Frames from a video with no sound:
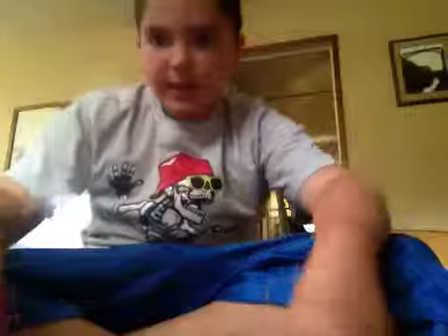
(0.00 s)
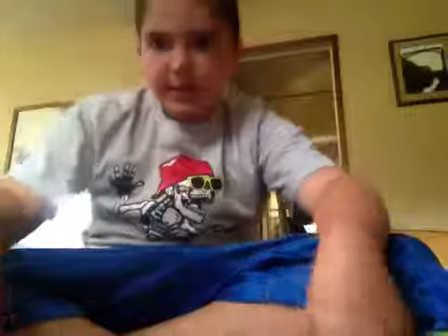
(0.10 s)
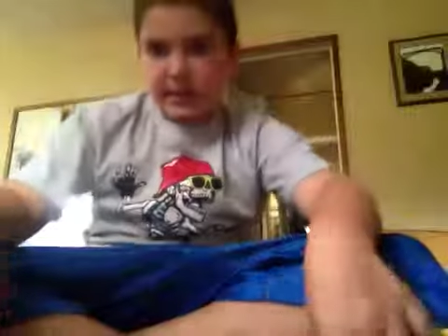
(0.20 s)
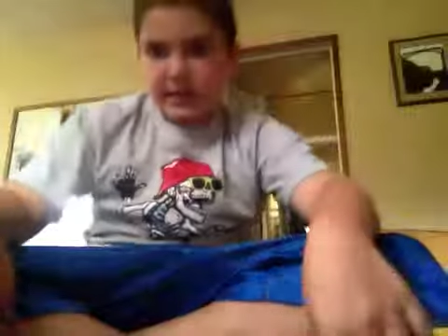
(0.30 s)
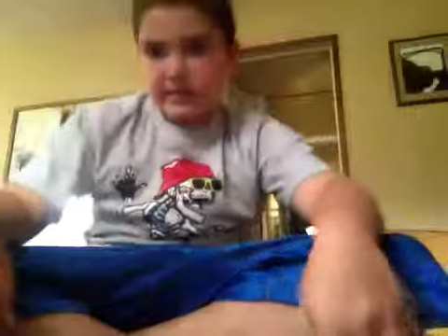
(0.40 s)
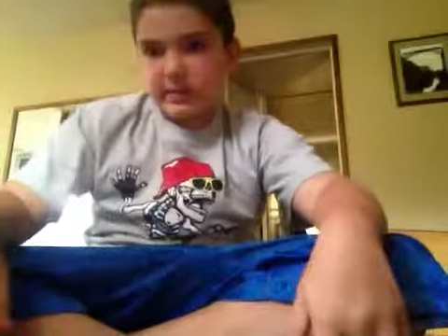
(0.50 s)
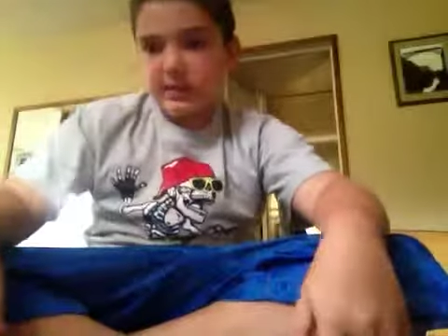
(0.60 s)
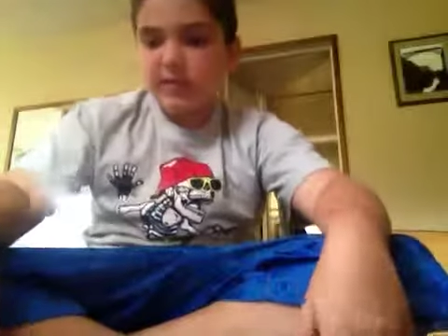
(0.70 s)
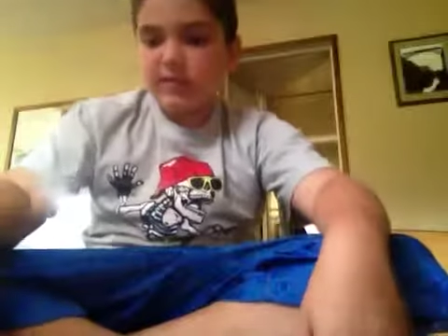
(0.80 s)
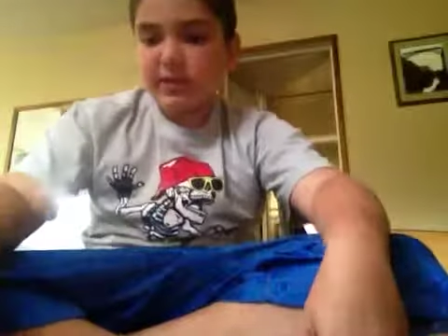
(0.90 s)
Okay guys, in
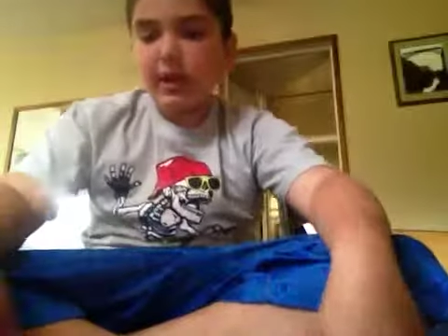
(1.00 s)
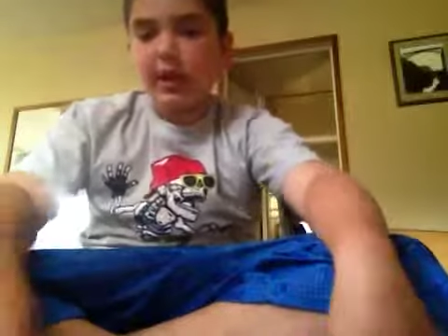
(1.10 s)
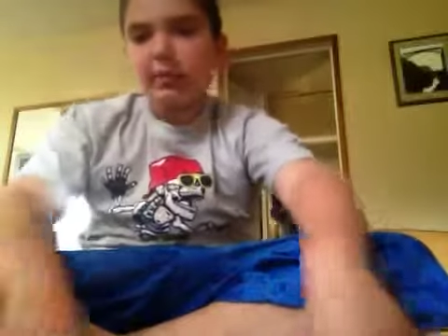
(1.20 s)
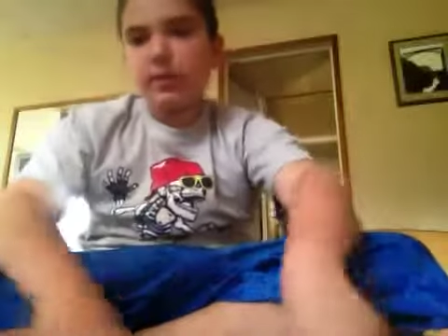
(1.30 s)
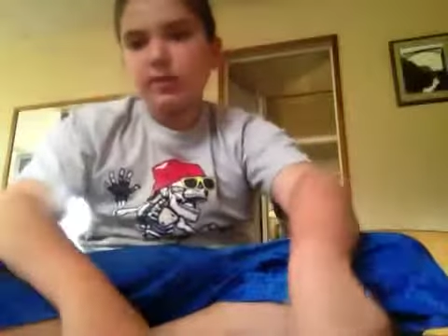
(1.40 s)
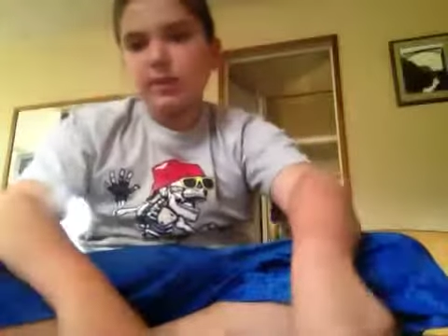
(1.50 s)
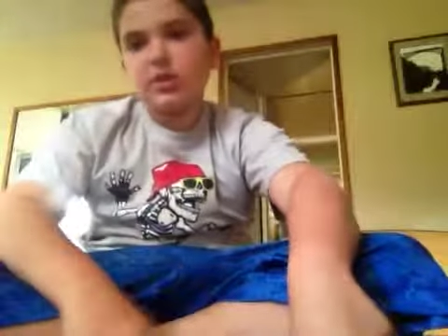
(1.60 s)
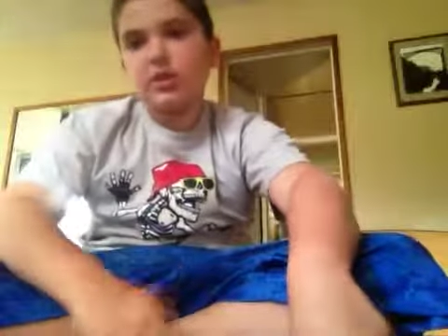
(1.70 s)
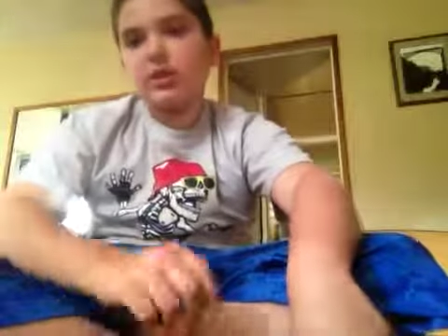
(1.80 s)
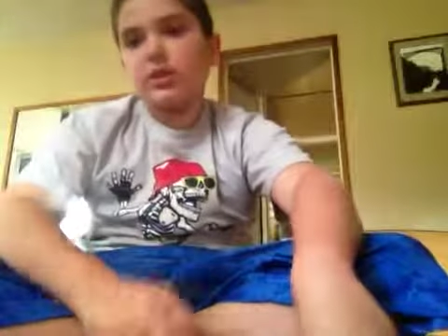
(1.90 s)
this video I'm going to be
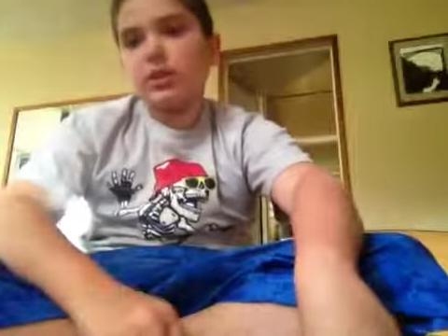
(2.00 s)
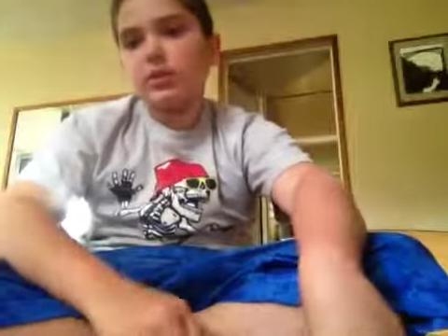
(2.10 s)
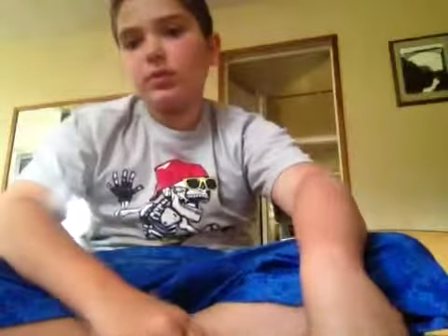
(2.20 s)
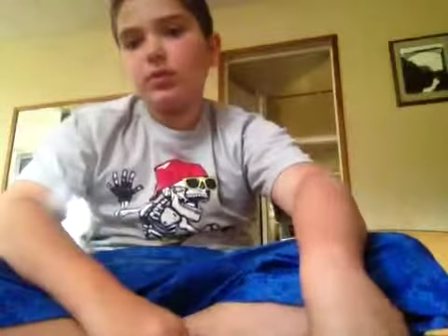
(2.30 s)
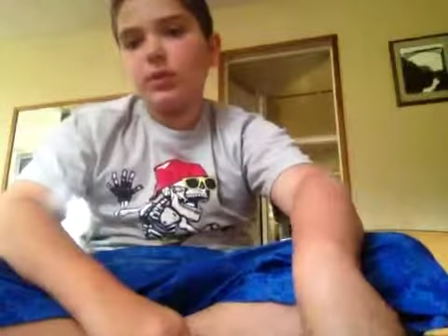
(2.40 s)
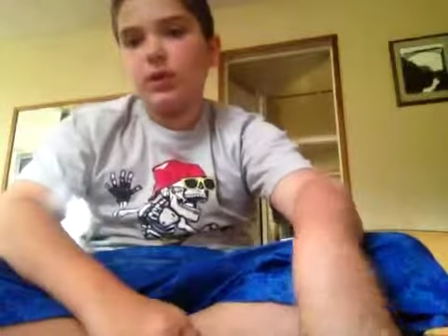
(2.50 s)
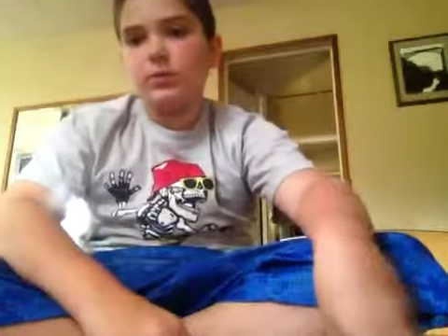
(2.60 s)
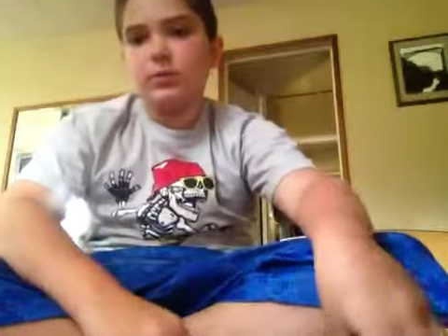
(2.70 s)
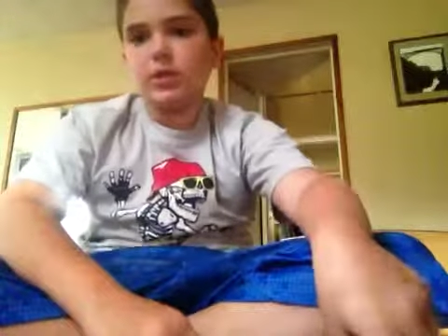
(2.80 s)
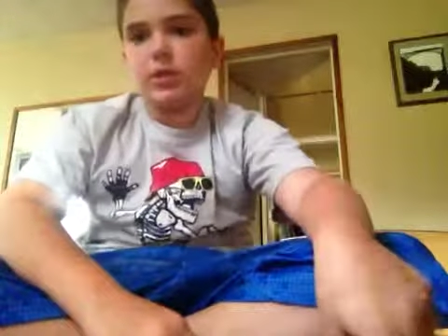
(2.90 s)
showing you
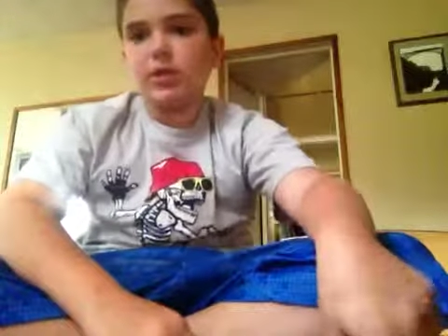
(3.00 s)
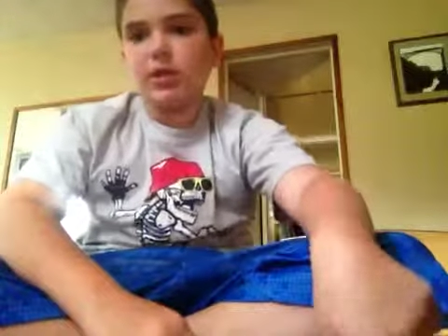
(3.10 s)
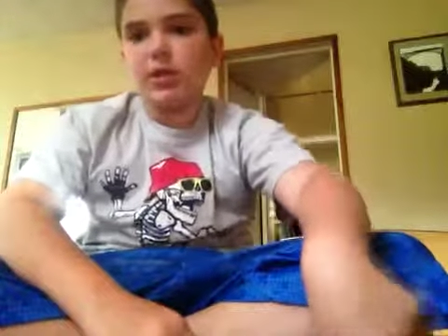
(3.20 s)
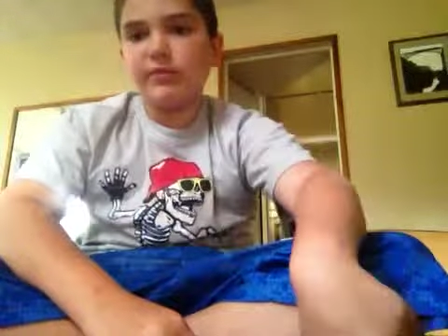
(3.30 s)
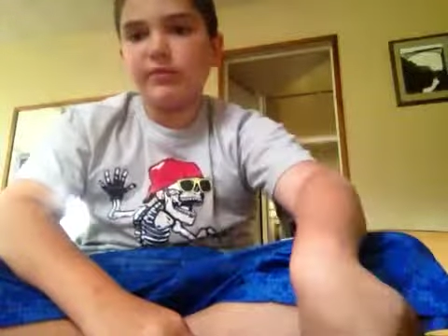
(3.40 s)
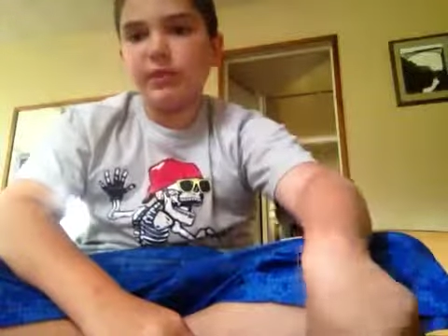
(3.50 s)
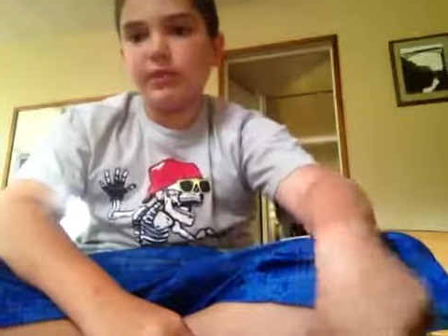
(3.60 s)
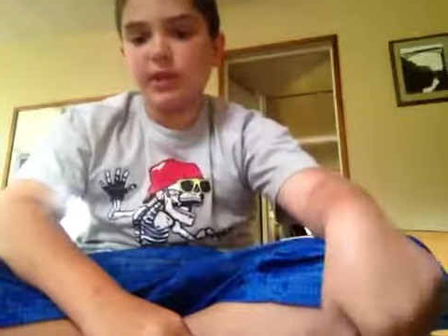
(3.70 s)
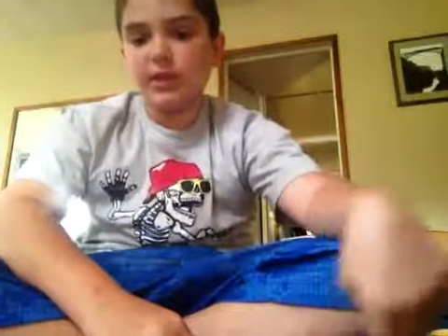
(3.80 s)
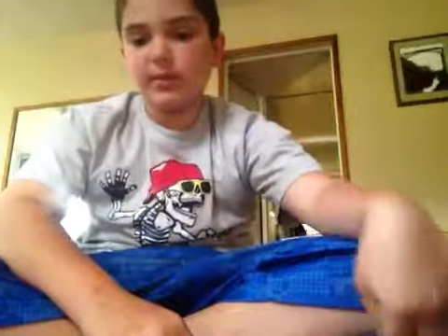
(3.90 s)
um, Call of
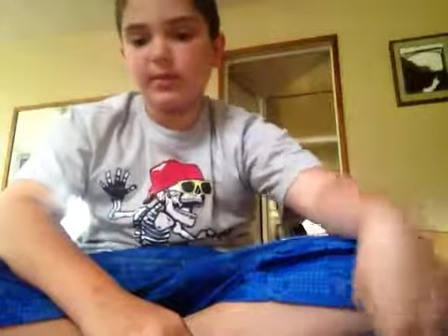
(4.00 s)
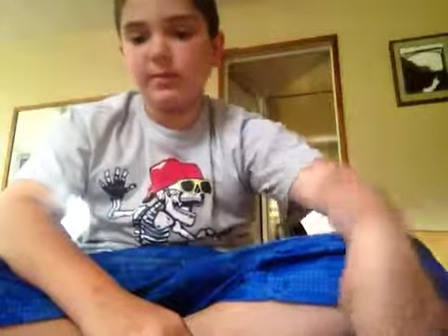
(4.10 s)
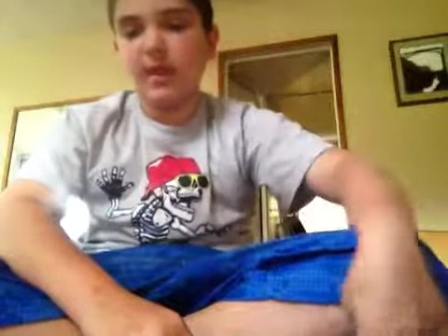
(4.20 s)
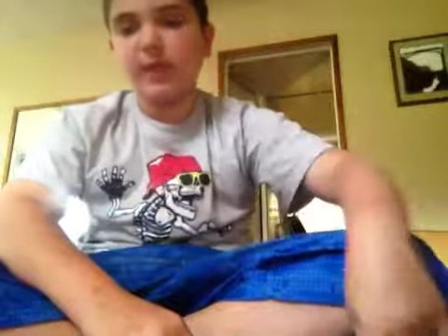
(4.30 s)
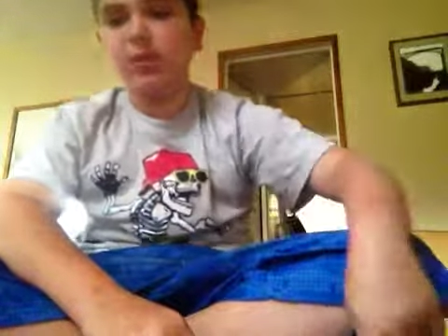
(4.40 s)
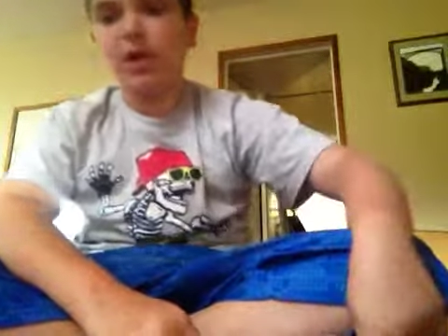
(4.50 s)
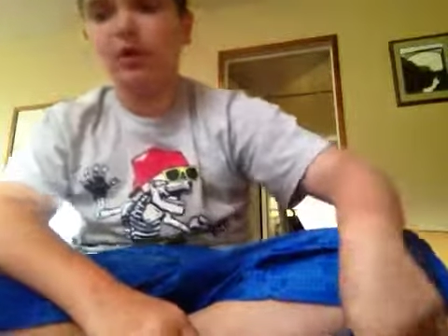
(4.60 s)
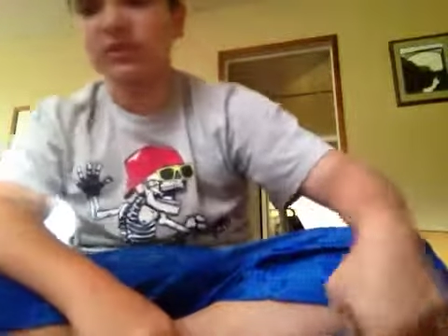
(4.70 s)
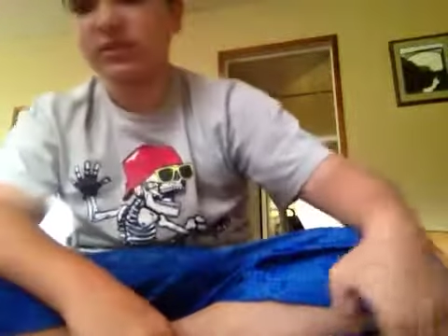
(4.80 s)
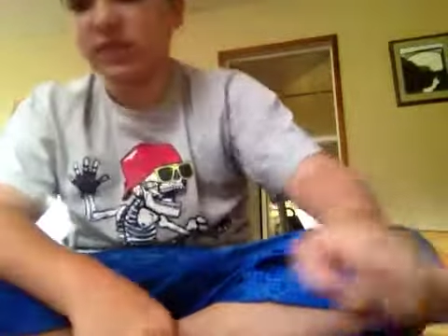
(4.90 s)
Duty Mega
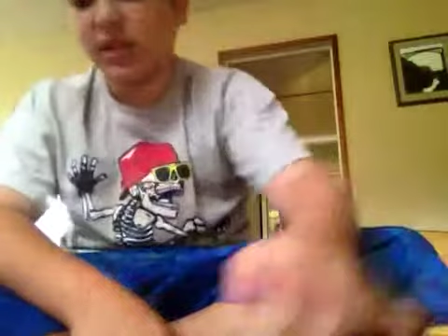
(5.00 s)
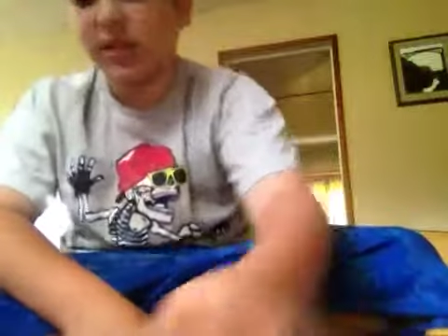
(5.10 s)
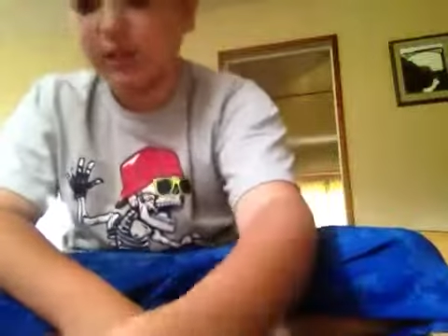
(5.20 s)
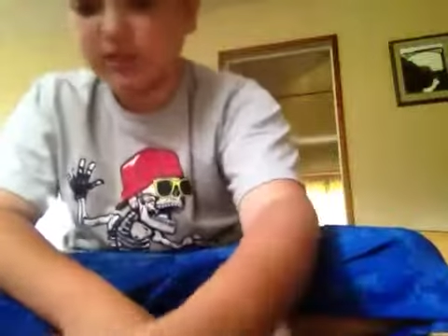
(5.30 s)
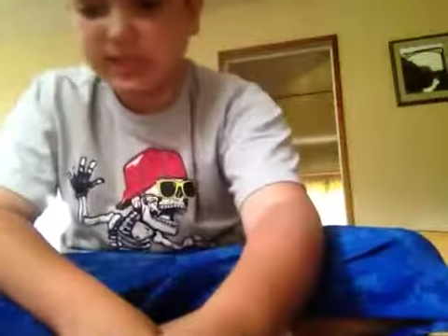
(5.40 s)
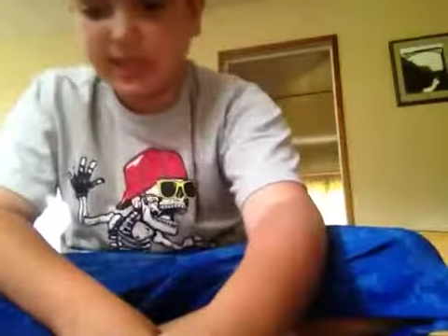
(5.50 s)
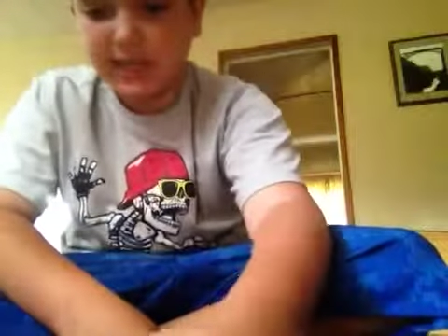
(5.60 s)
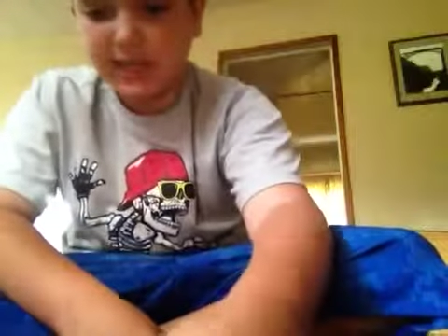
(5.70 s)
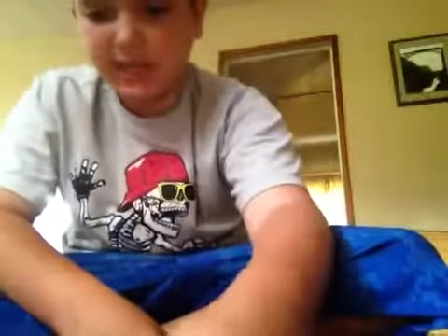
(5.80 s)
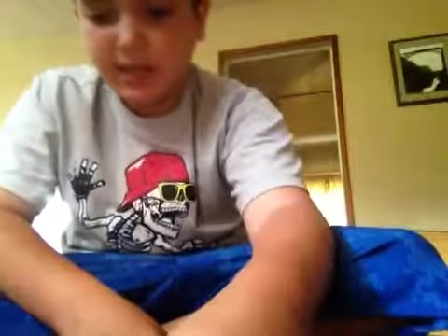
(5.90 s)
Bloks Lego set.